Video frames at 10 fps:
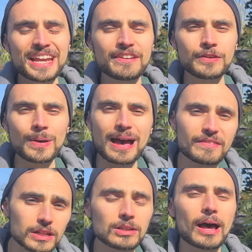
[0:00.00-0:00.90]
if you
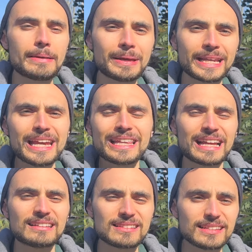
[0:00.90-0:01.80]
have a climate
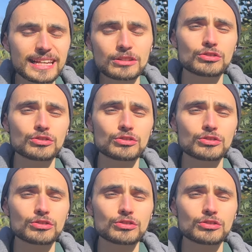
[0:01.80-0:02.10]
that doesn't get